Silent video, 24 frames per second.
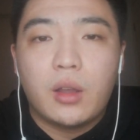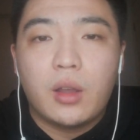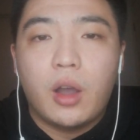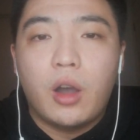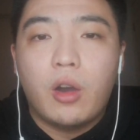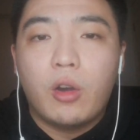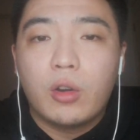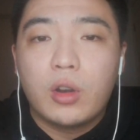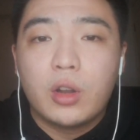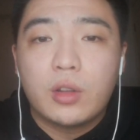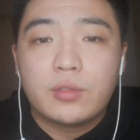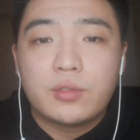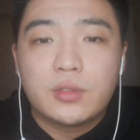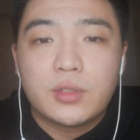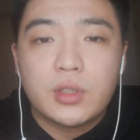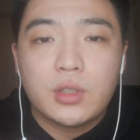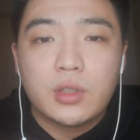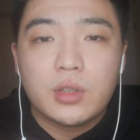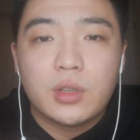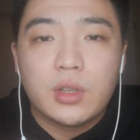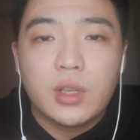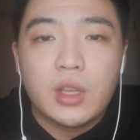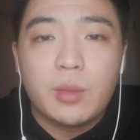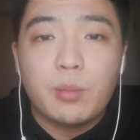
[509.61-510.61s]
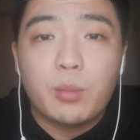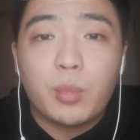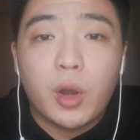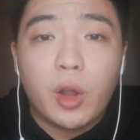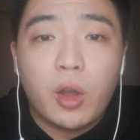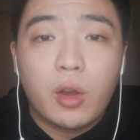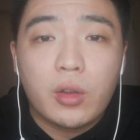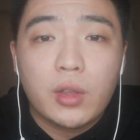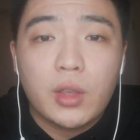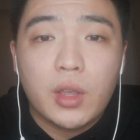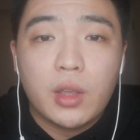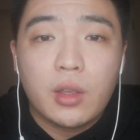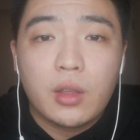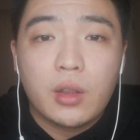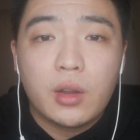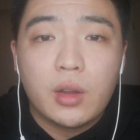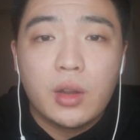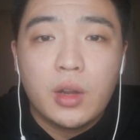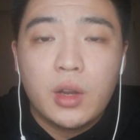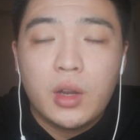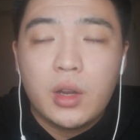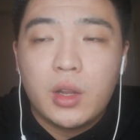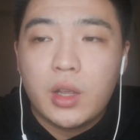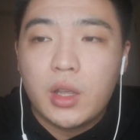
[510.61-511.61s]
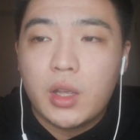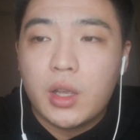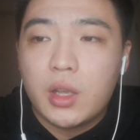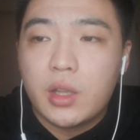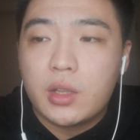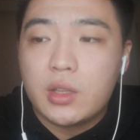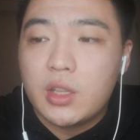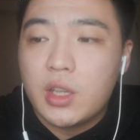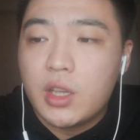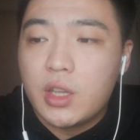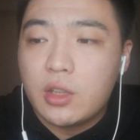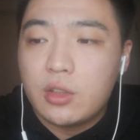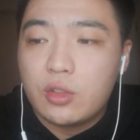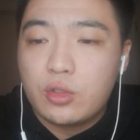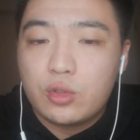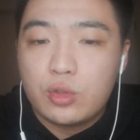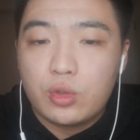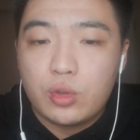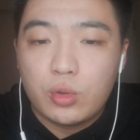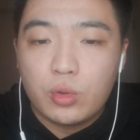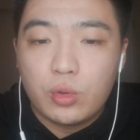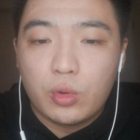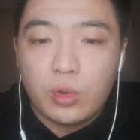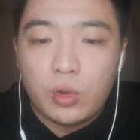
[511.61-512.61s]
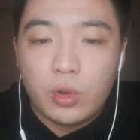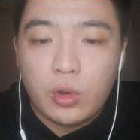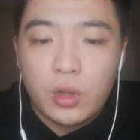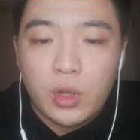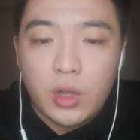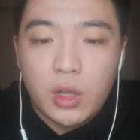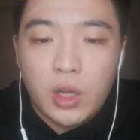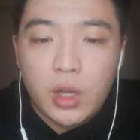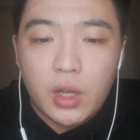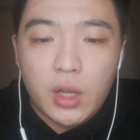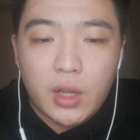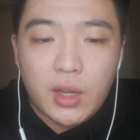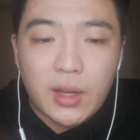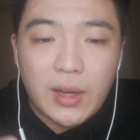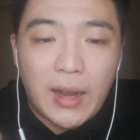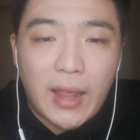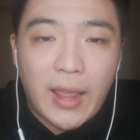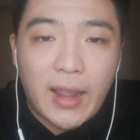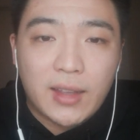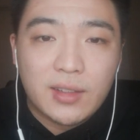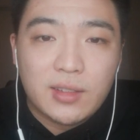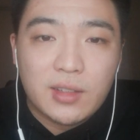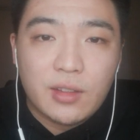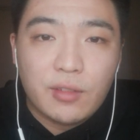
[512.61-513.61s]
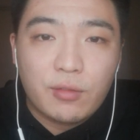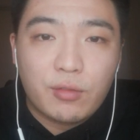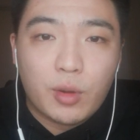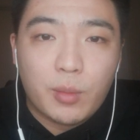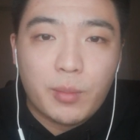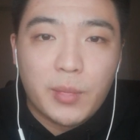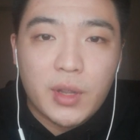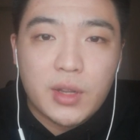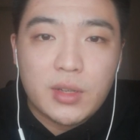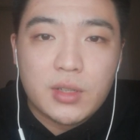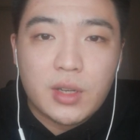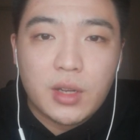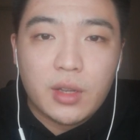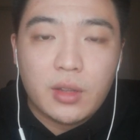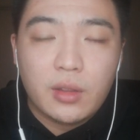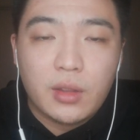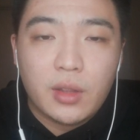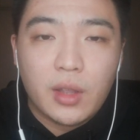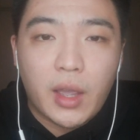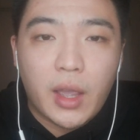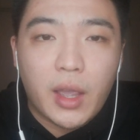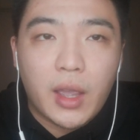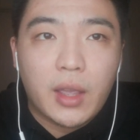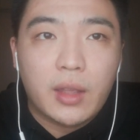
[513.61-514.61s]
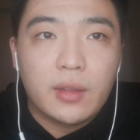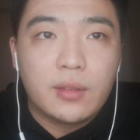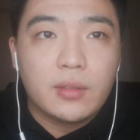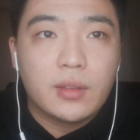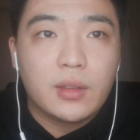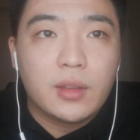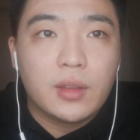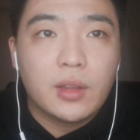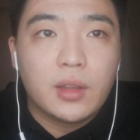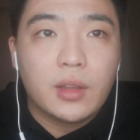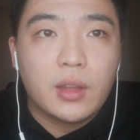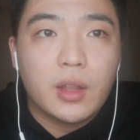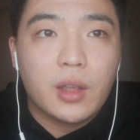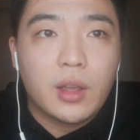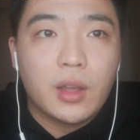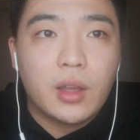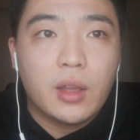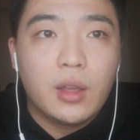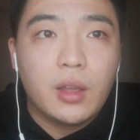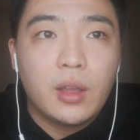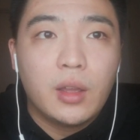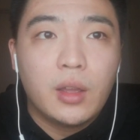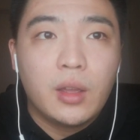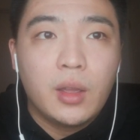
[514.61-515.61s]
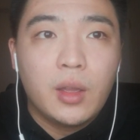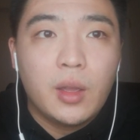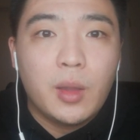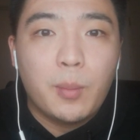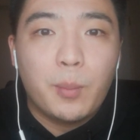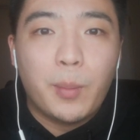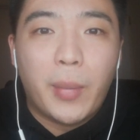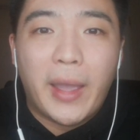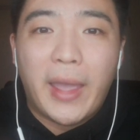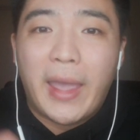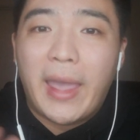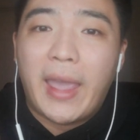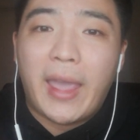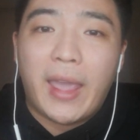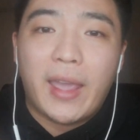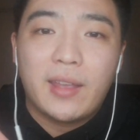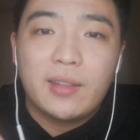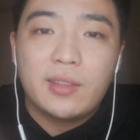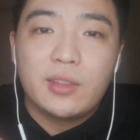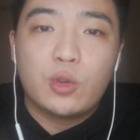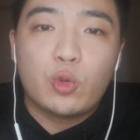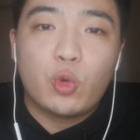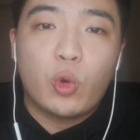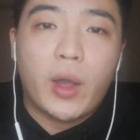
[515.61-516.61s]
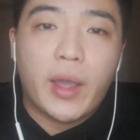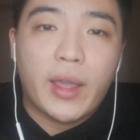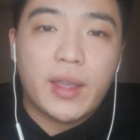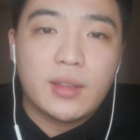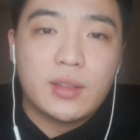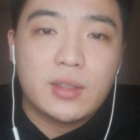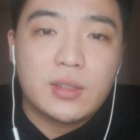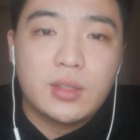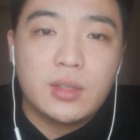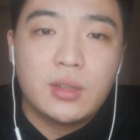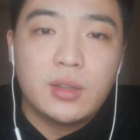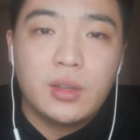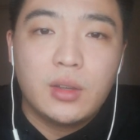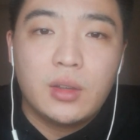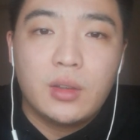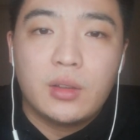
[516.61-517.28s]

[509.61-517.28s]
all of the employee need to collect the information and by hand write.